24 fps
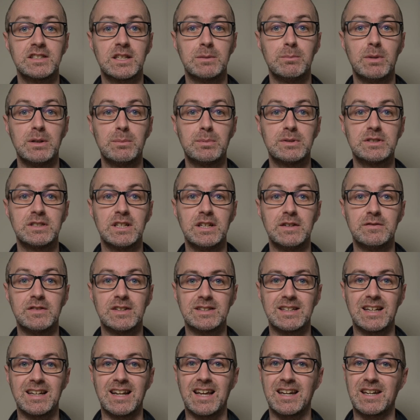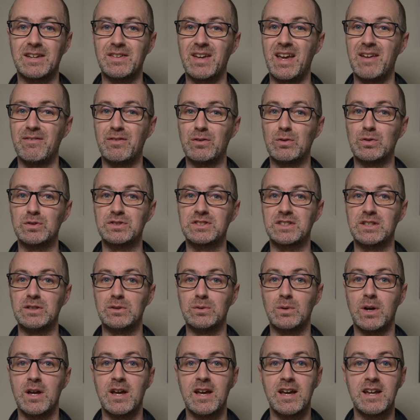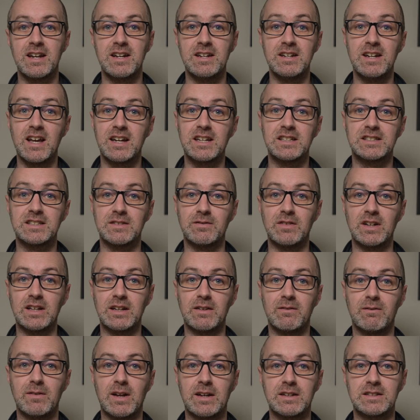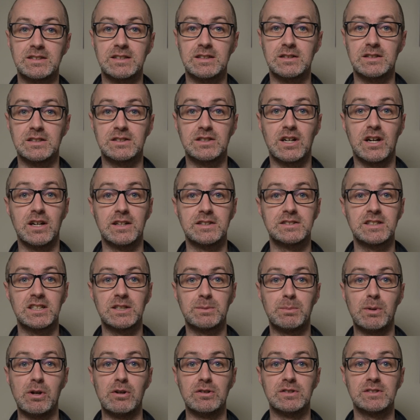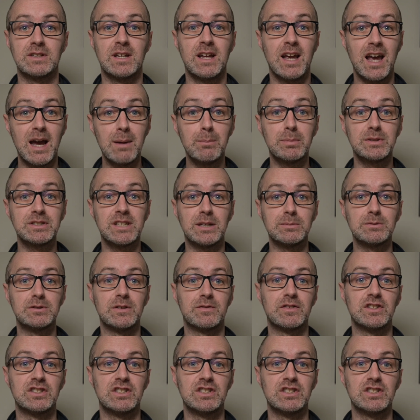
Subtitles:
can be perceived as a lack of effort or skill, negatively affecting the diner's experience and perception of the